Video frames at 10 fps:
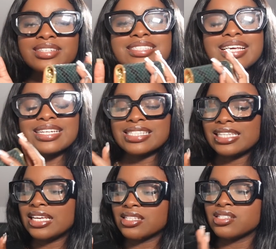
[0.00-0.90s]

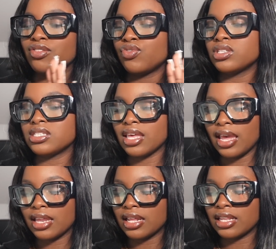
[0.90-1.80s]
sexy and
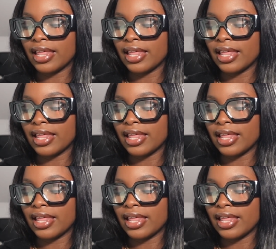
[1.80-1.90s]
sophisticated.